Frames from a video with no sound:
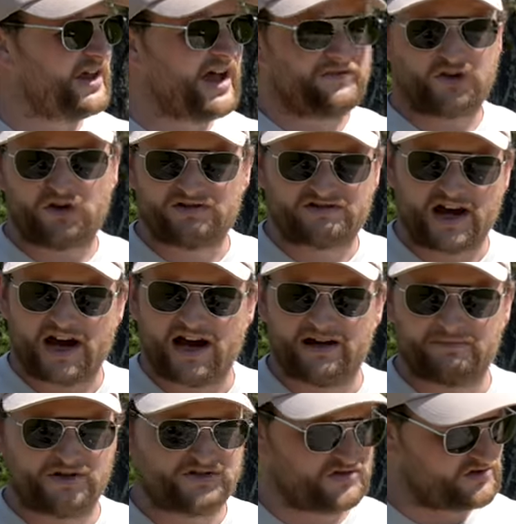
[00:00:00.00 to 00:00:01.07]
have a good
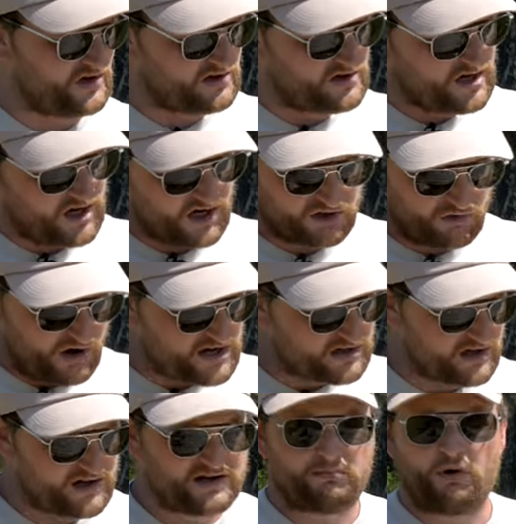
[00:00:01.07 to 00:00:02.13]
time. This is a, a great
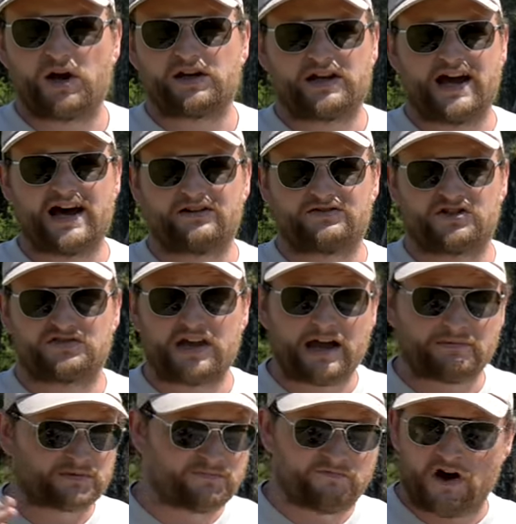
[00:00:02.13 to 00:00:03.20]
gun to break out and just
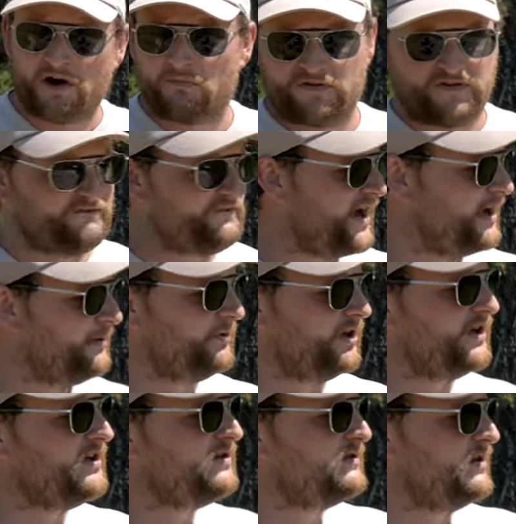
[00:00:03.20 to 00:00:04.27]
have some fun with the
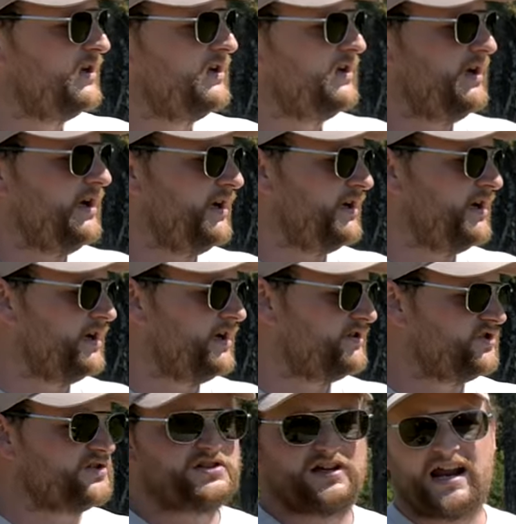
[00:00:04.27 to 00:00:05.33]
family and, uh, and
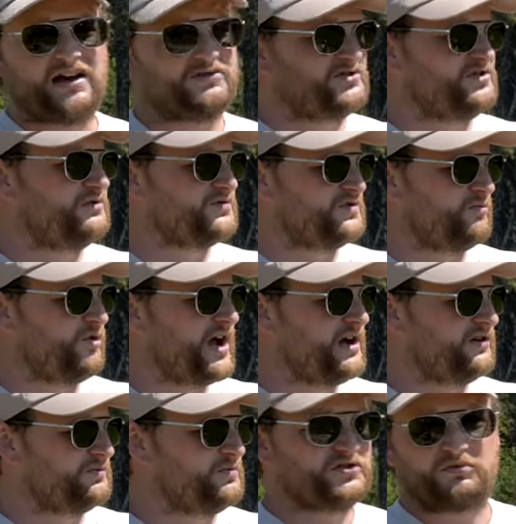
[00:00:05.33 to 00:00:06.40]
just get out and shoot some
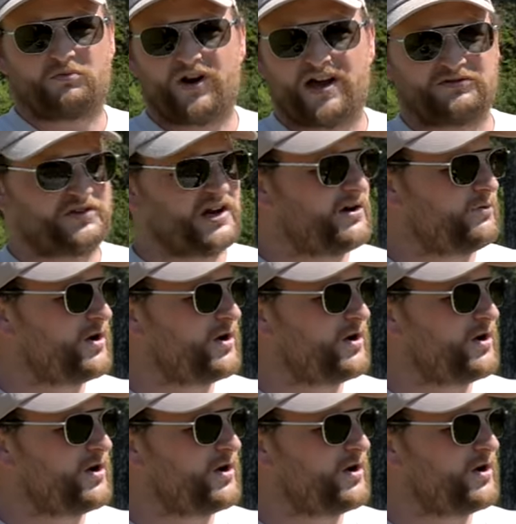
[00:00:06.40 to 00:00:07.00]
rounds, put some rounds down